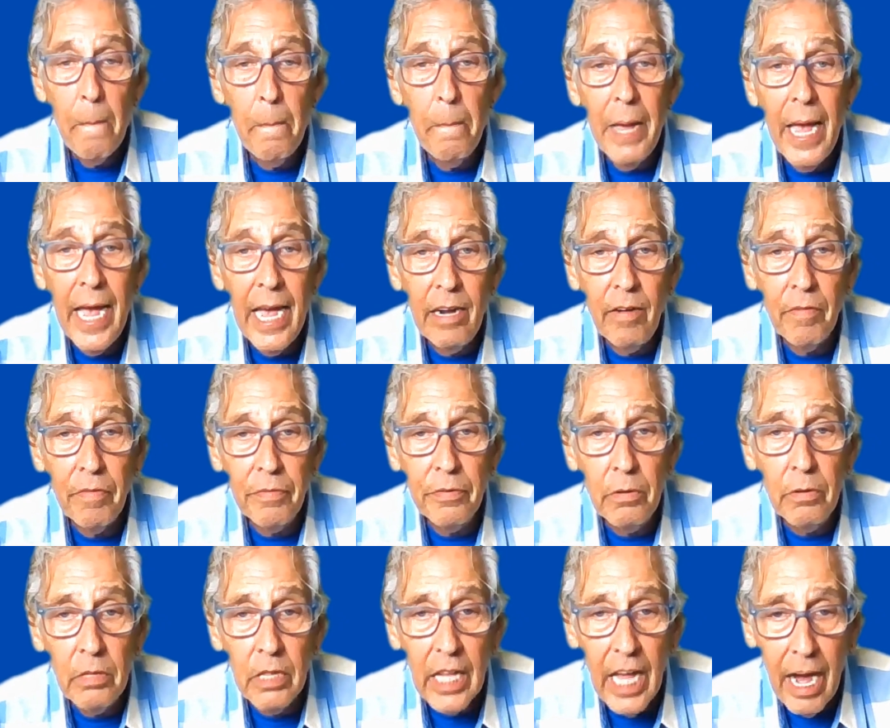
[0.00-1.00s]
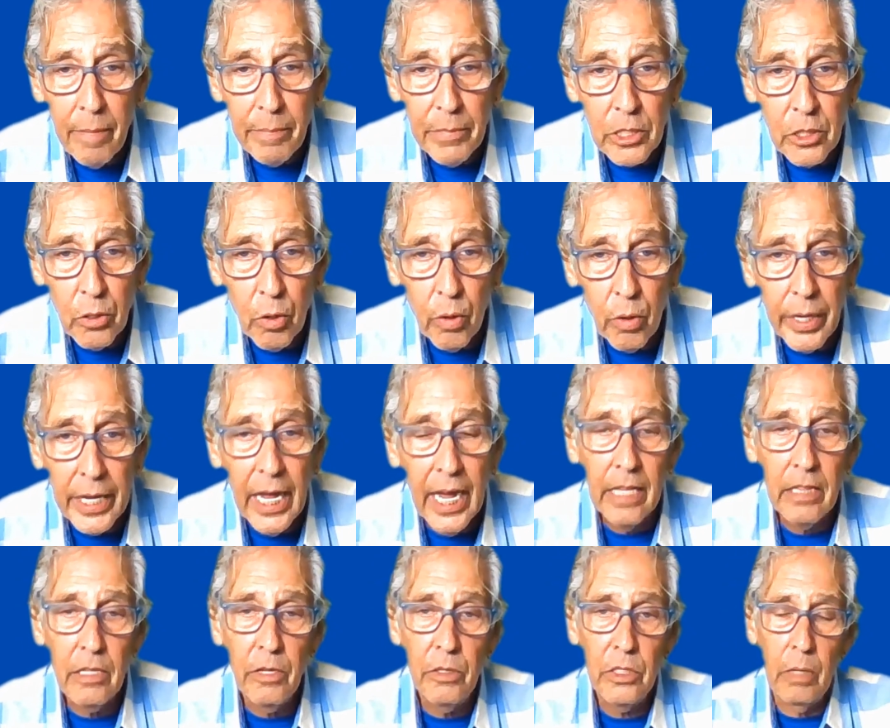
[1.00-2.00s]
Pet Food Laboratory
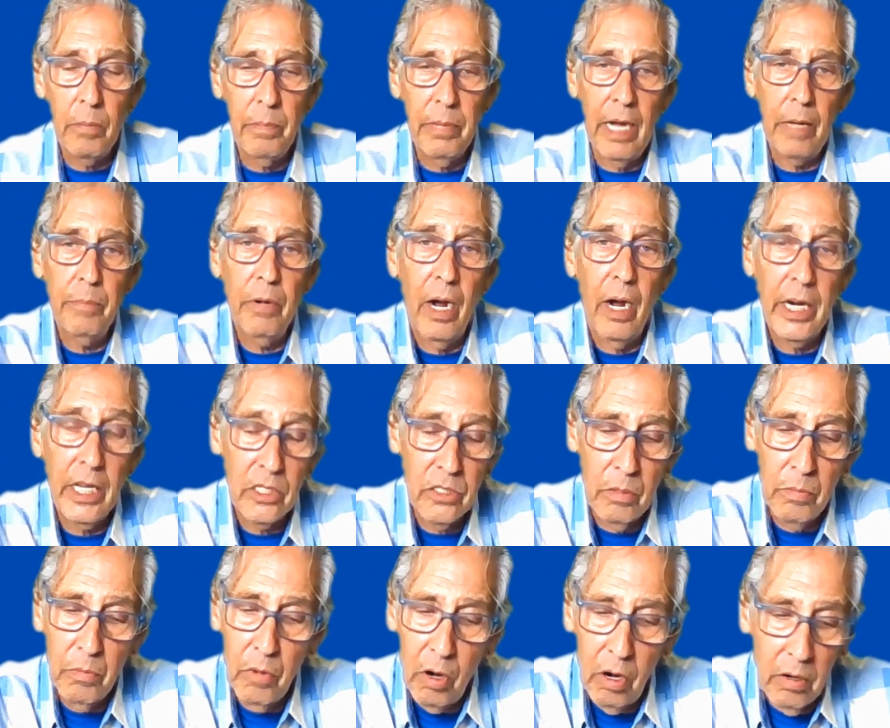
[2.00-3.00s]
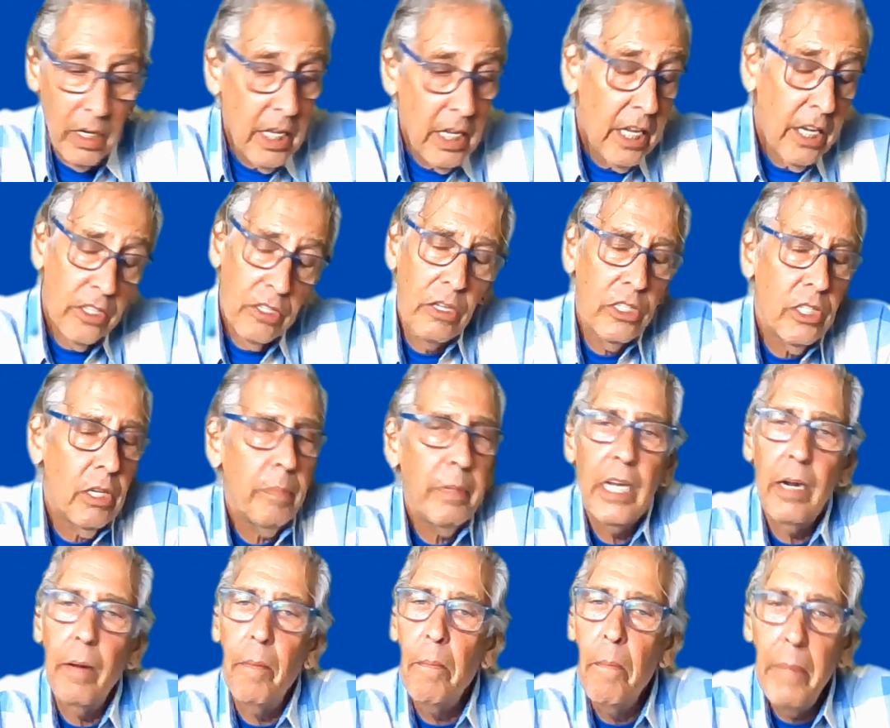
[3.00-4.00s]
at Lucy Pet Products tomorrow. So it should be
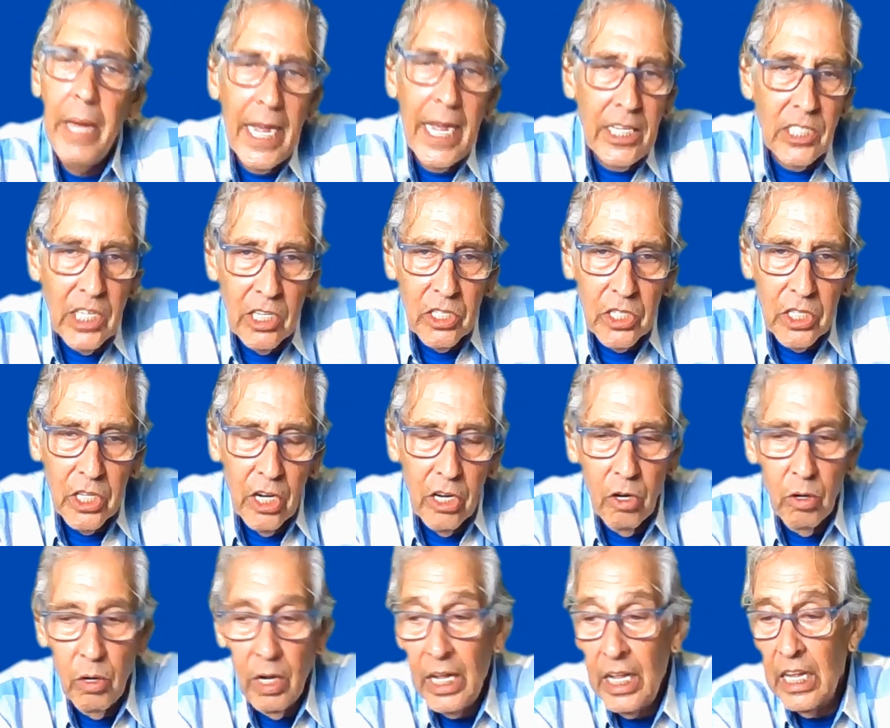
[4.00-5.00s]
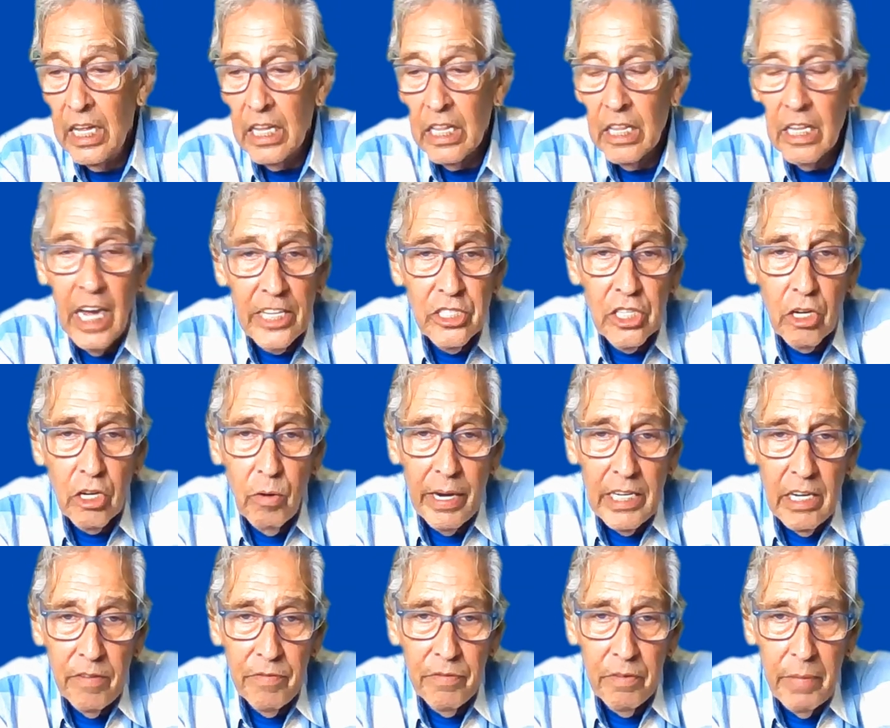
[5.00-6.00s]
an amazing show. Lots of
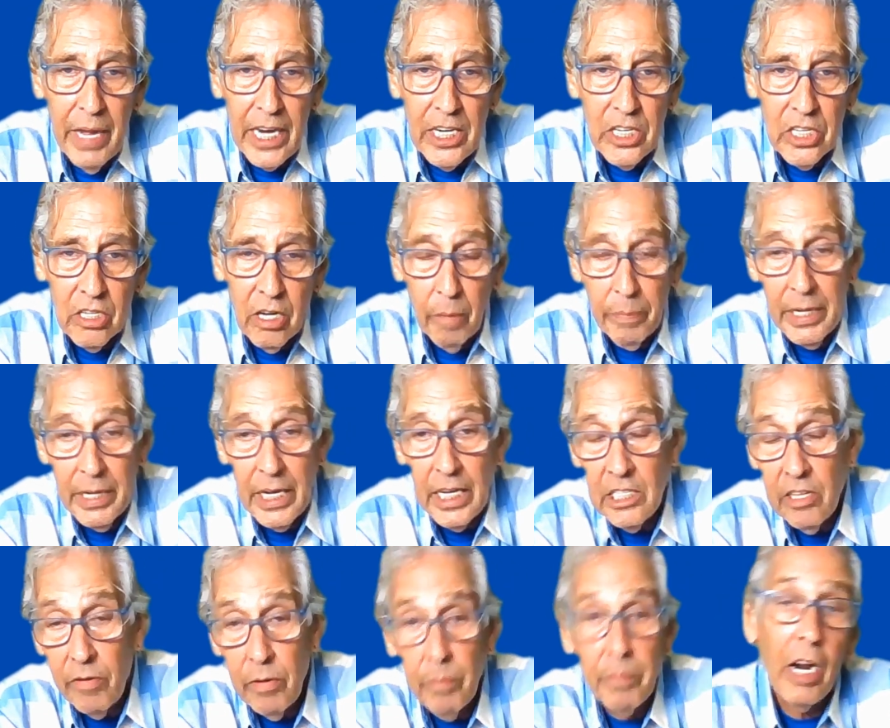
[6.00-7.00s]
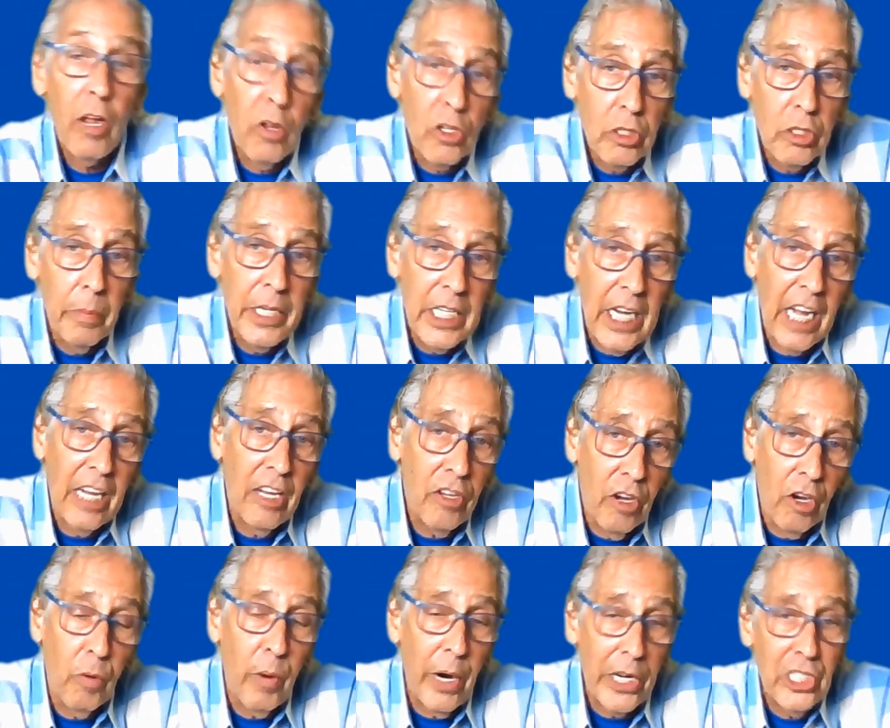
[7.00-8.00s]
great information. I'll be interviewing, but I'll also be taking
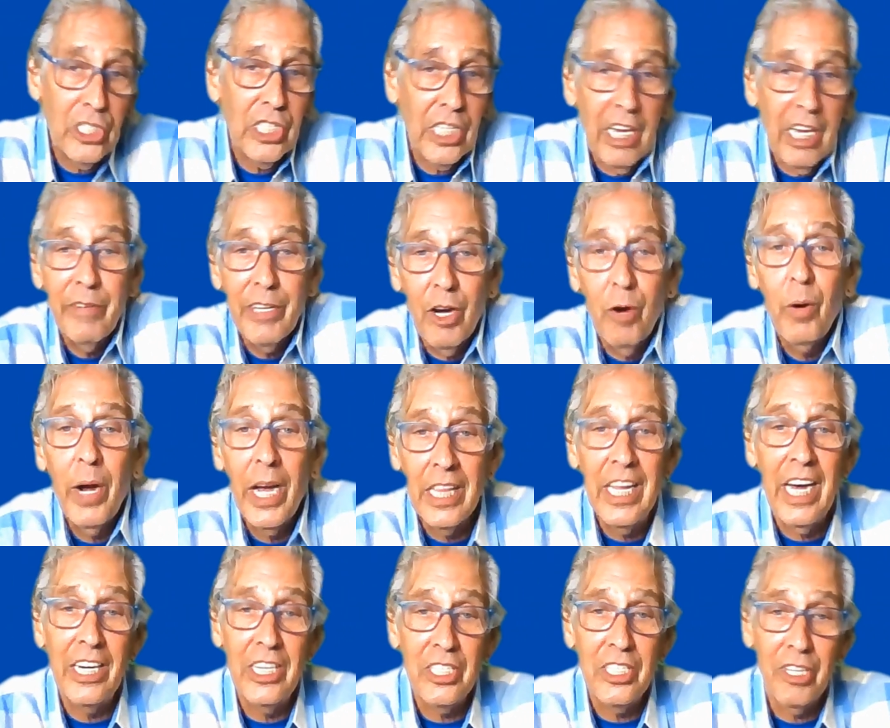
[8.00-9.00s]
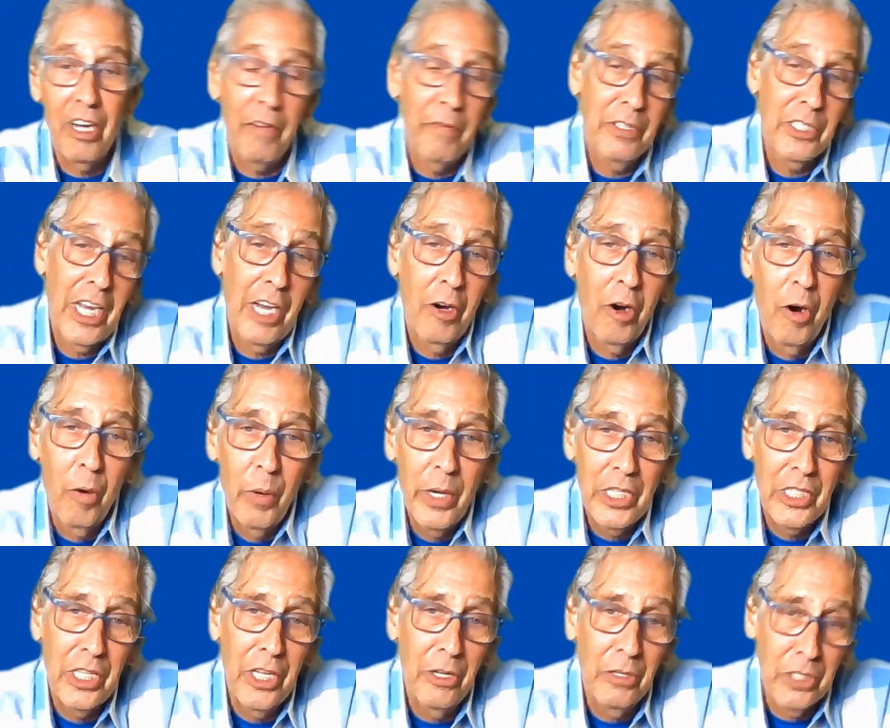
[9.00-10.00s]
your questions and giving away a lot of stuff as I
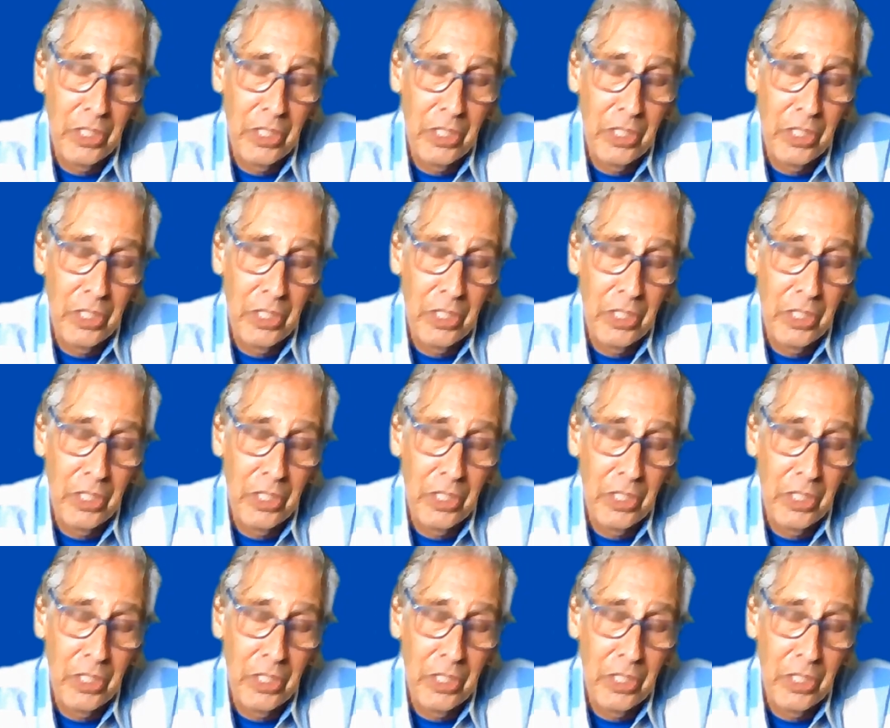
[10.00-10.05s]
always do.